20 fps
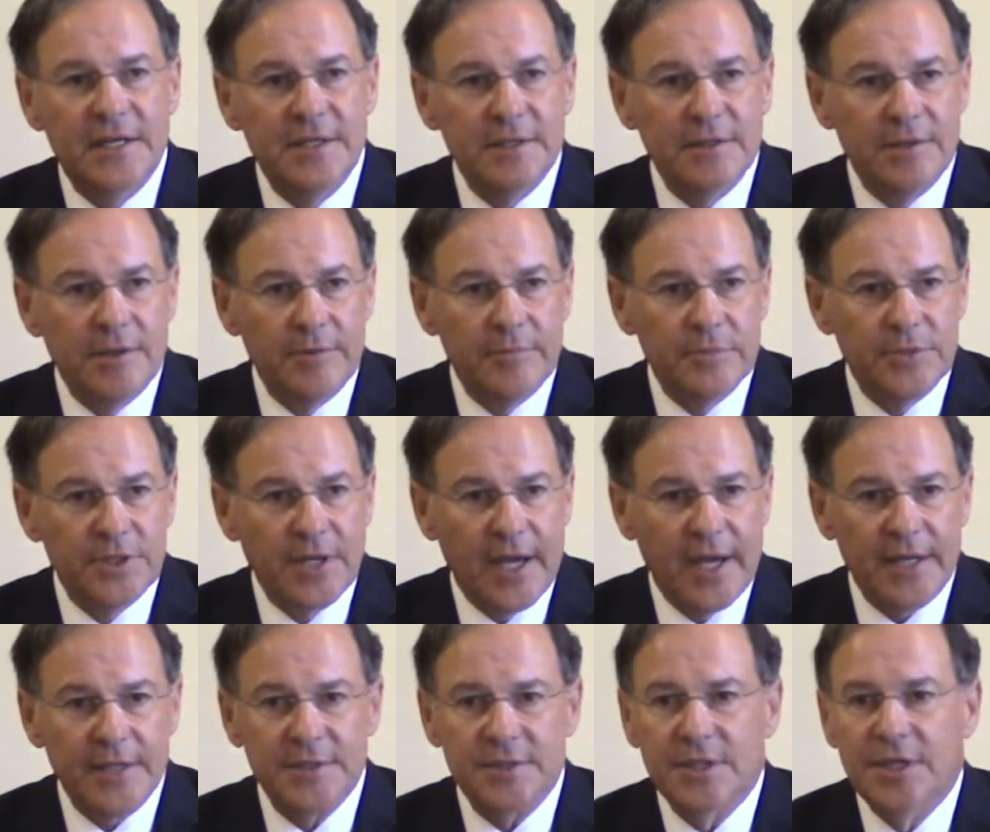income
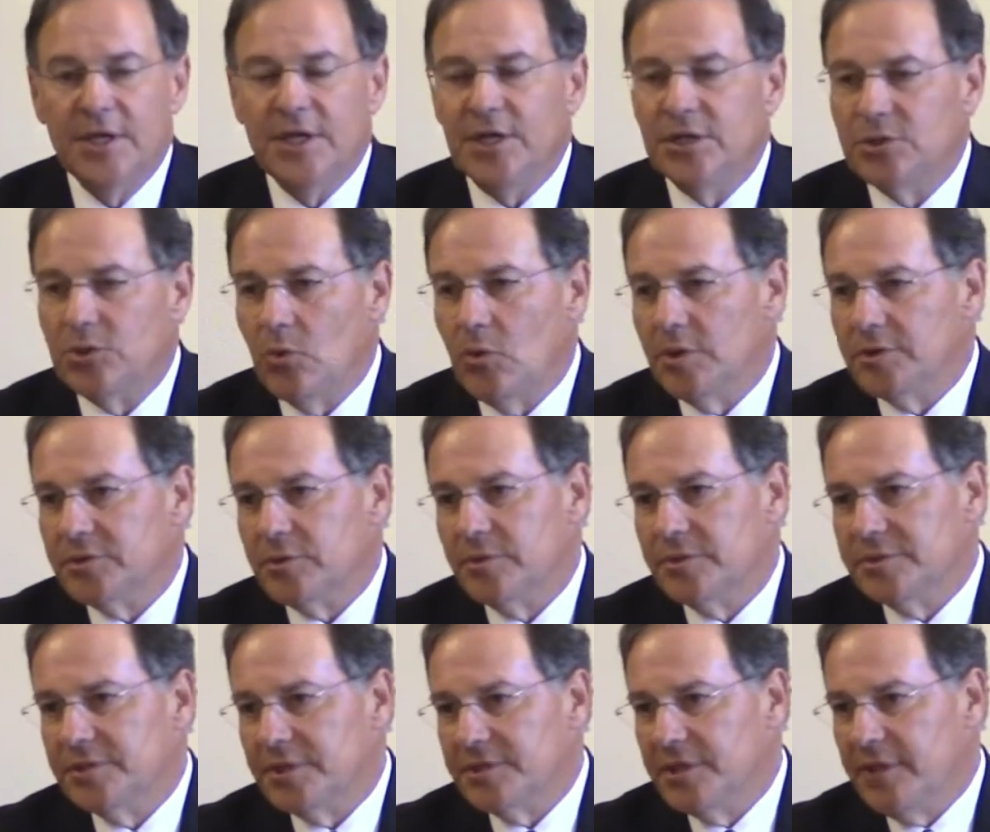tax is also a
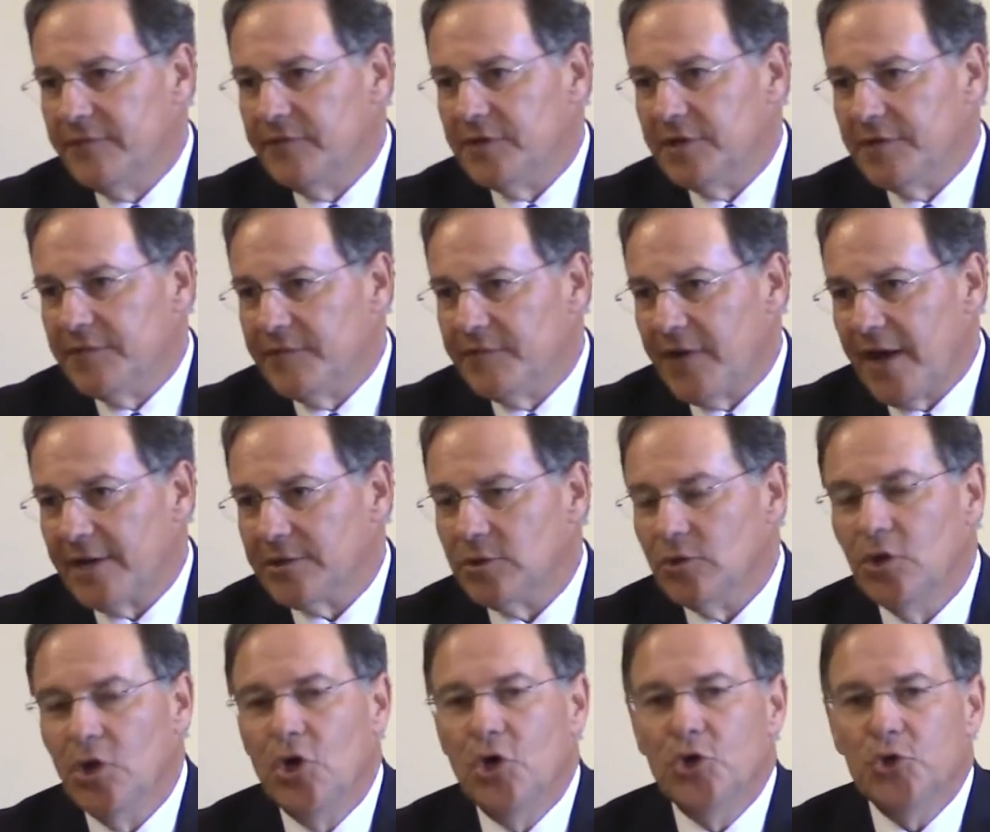significant
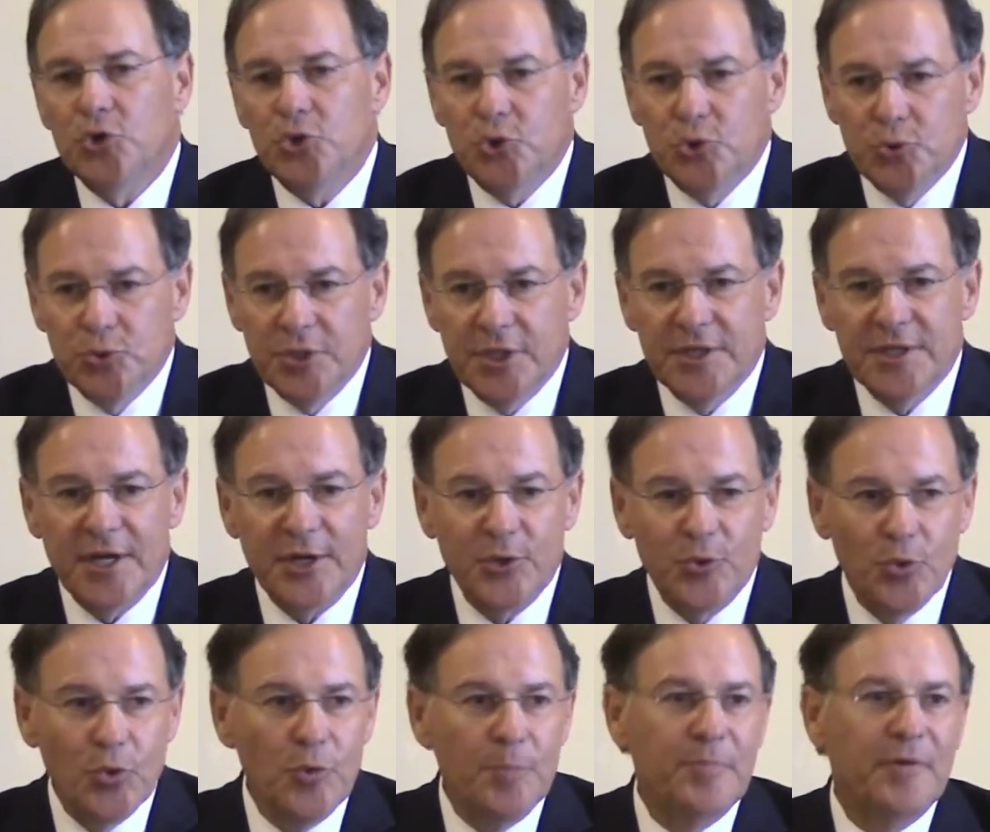factor. You need a
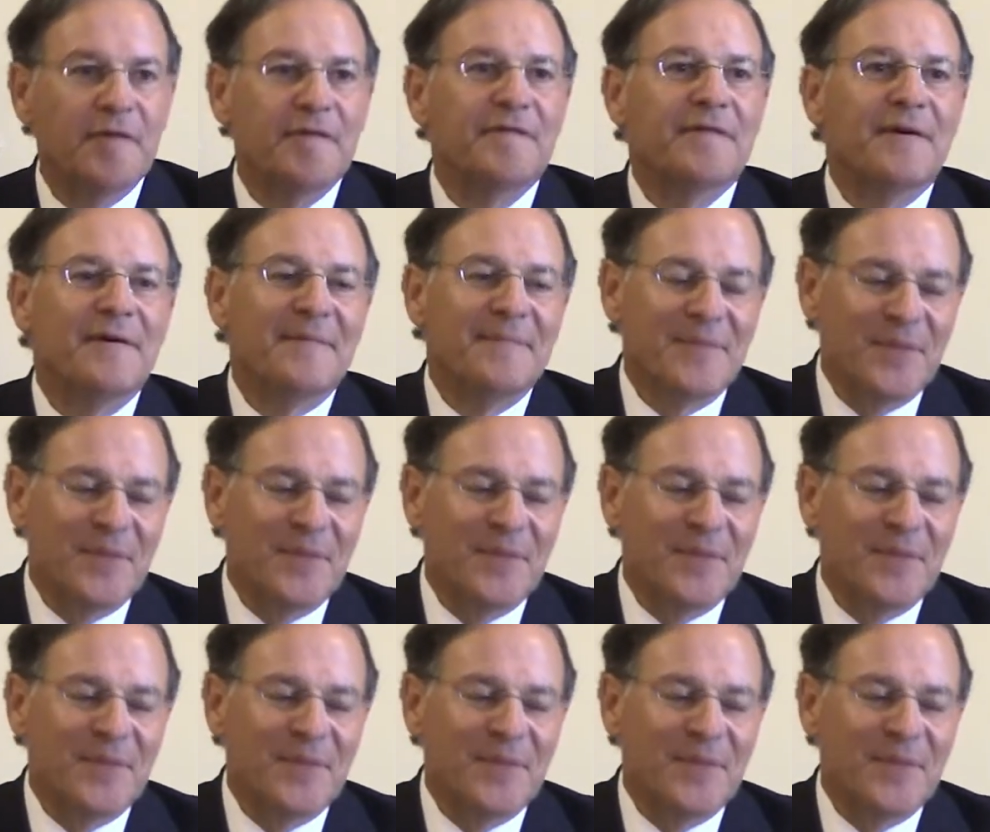group of